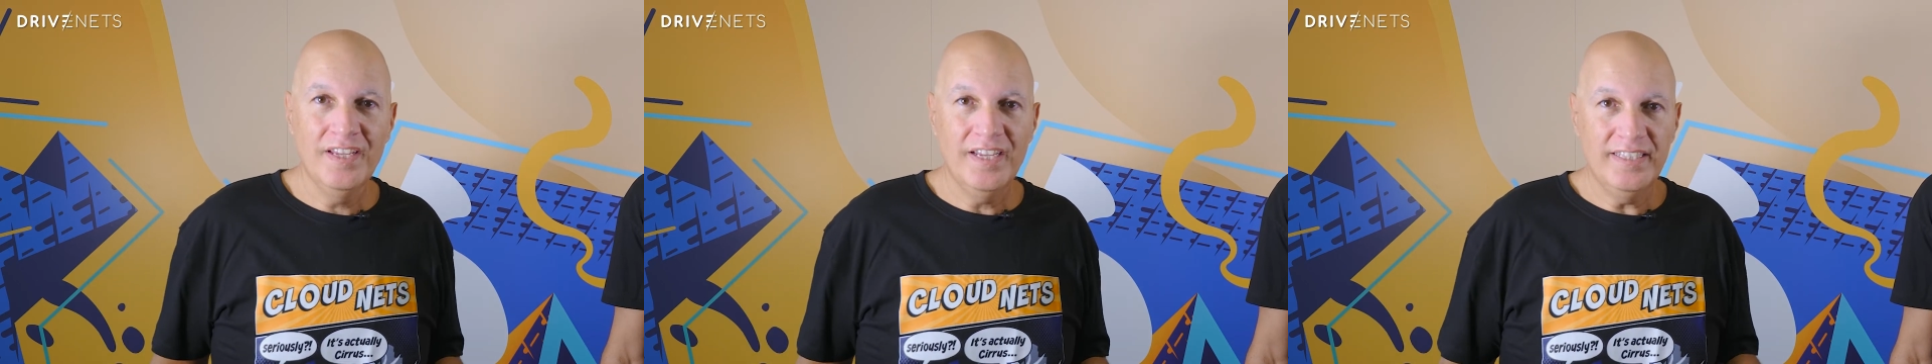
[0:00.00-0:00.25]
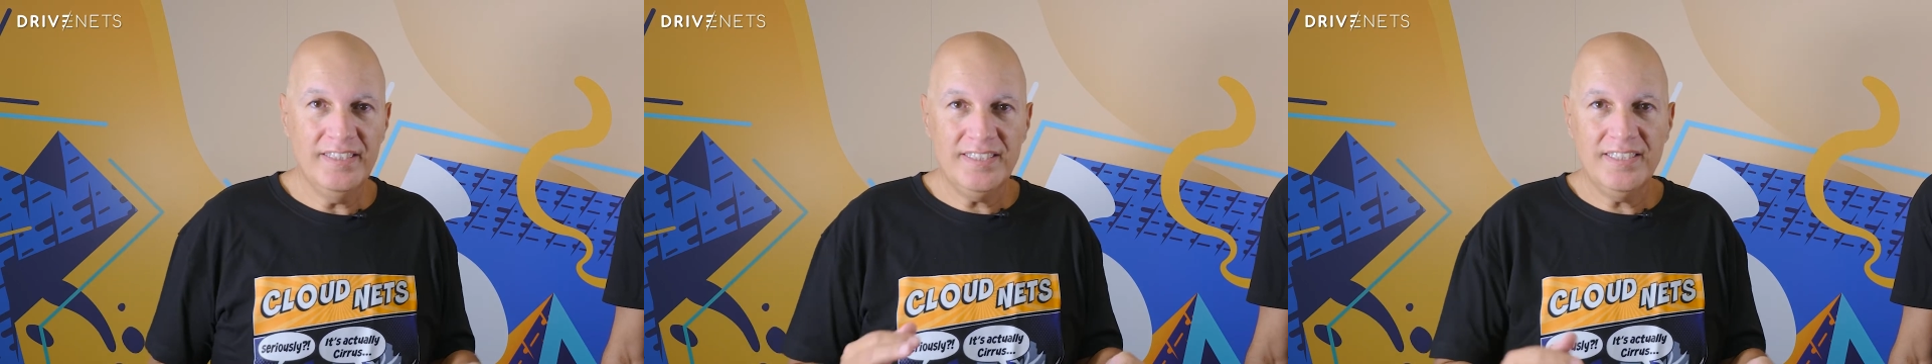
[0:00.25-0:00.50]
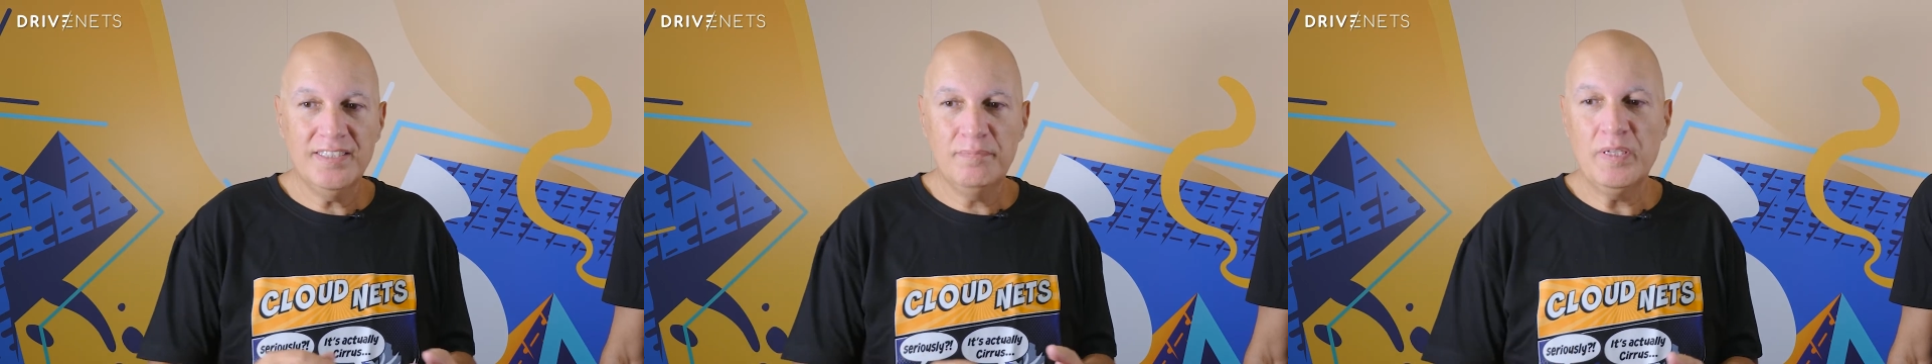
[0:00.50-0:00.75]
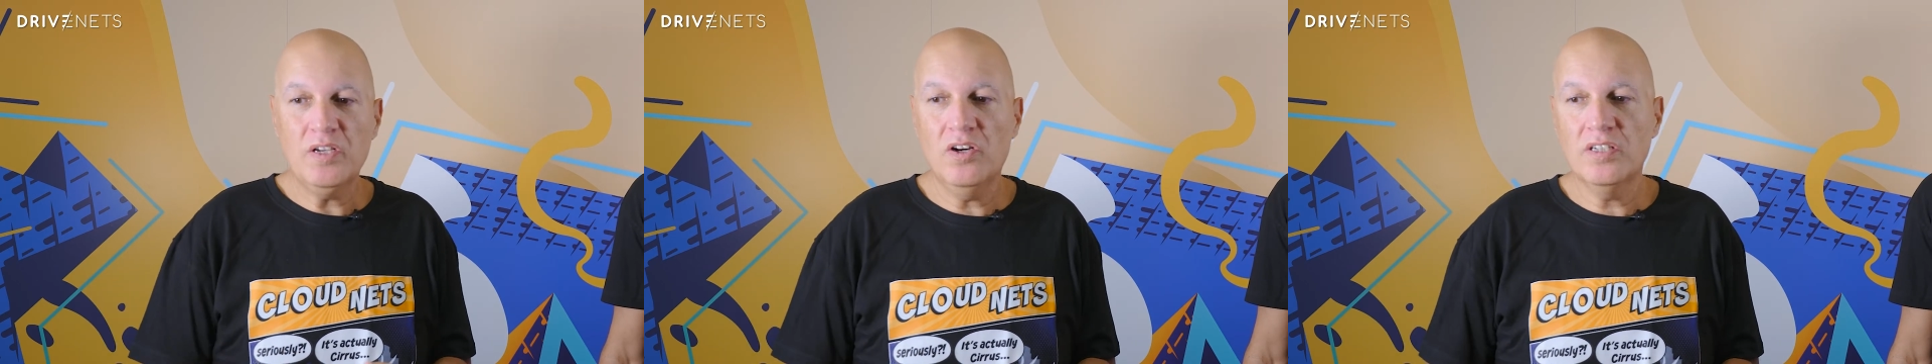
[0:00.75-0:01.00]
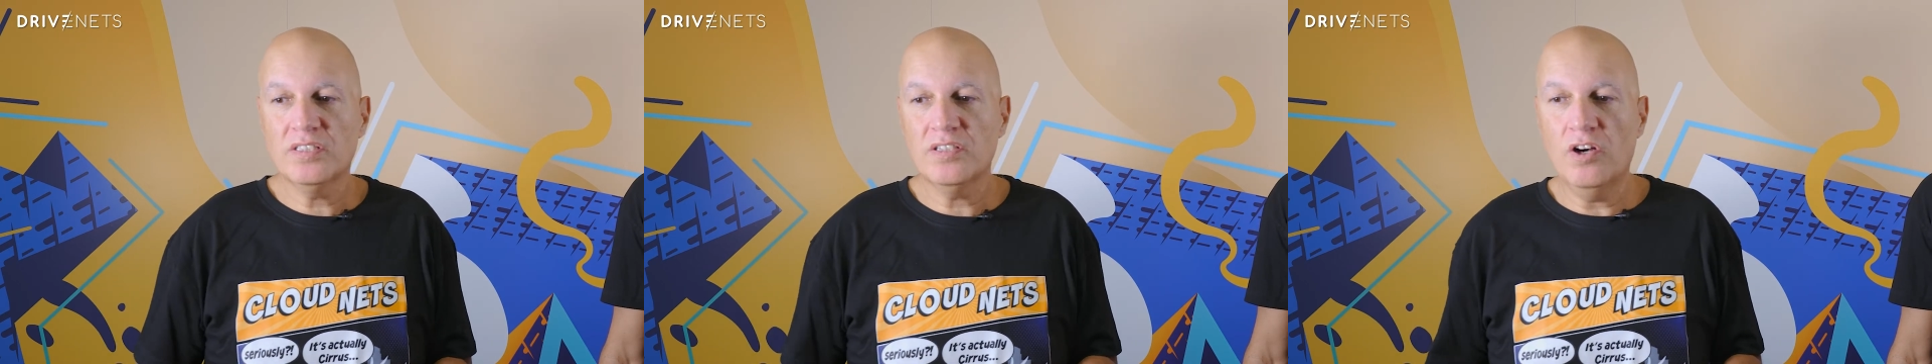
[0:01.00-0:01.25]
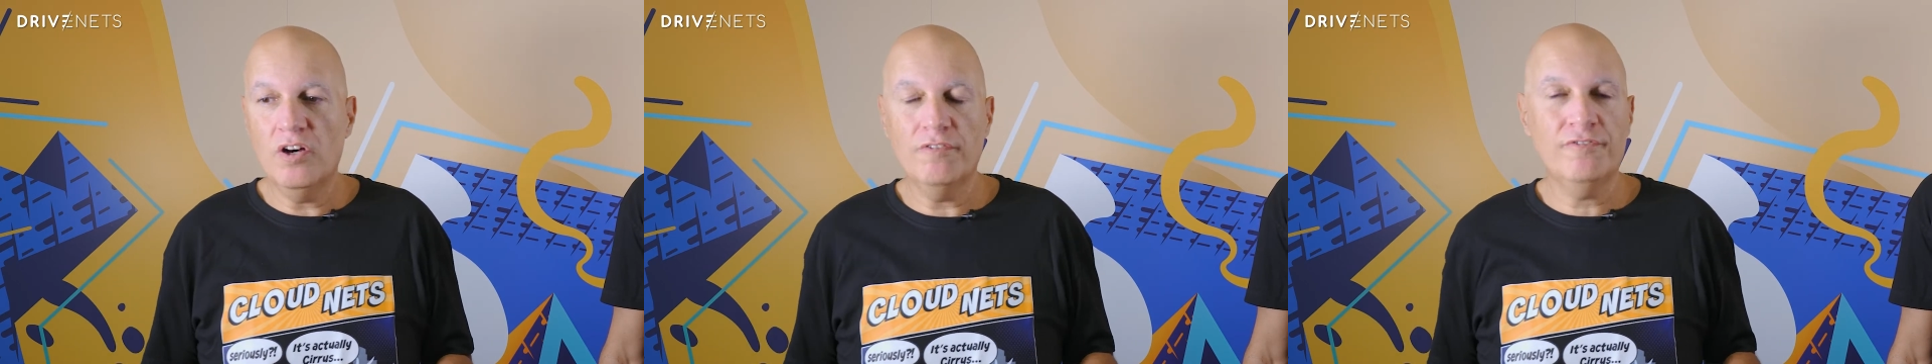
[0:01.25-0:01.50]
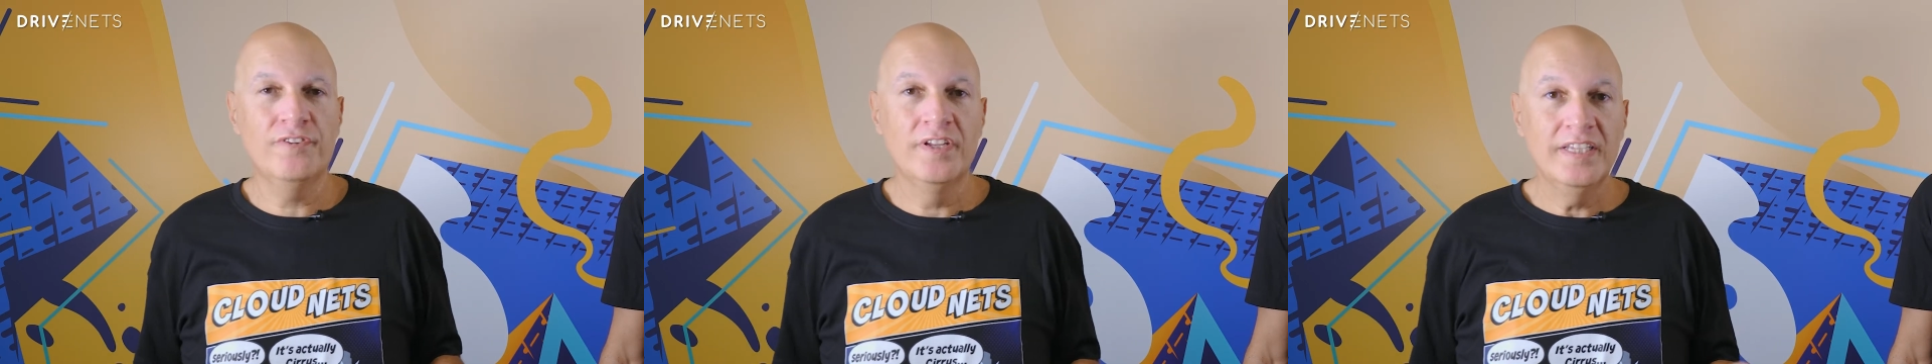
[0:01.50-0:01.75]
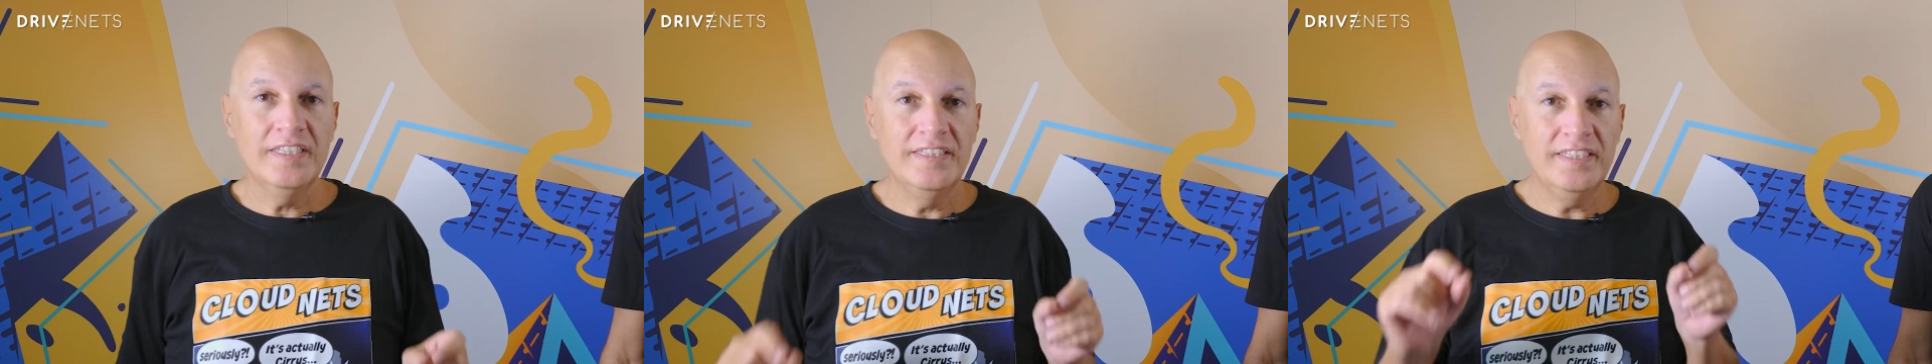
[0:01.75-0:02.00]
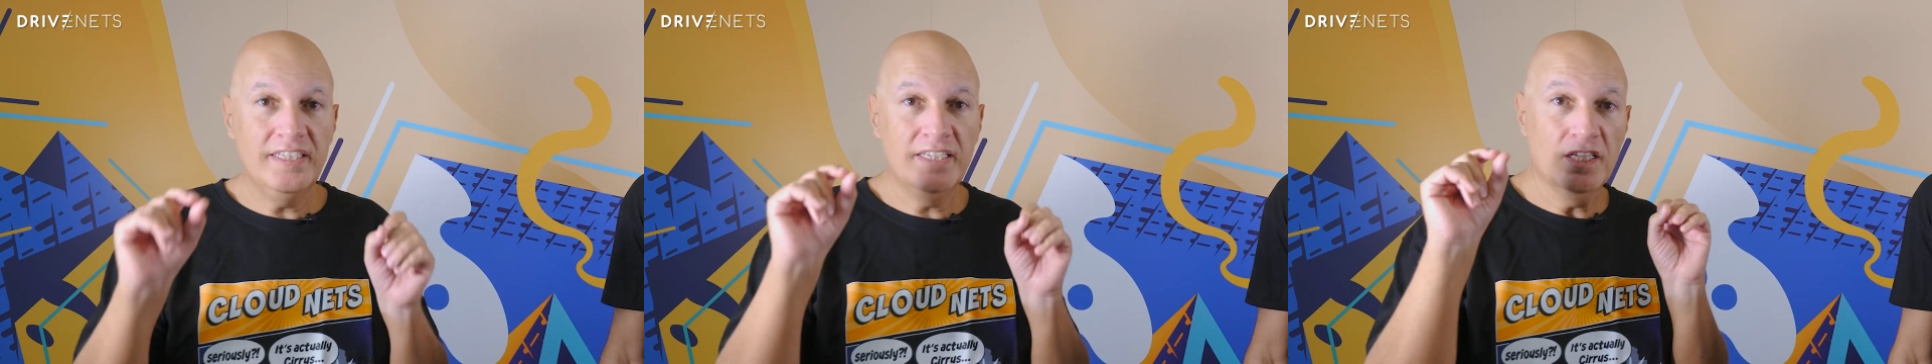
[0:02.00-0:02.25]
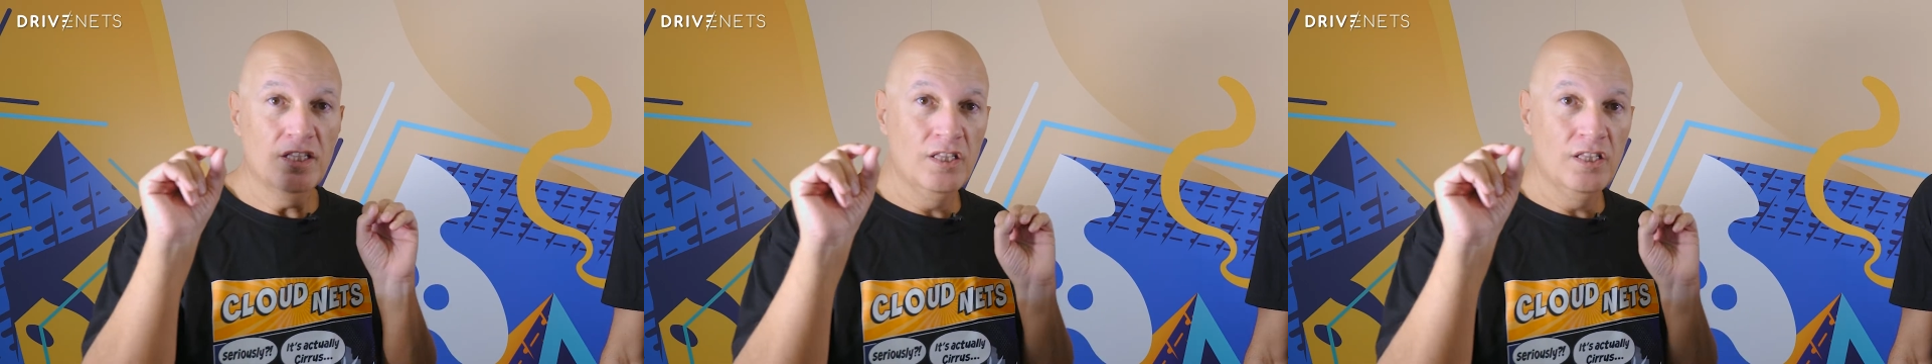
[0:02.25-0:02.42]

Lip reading: And this is because of the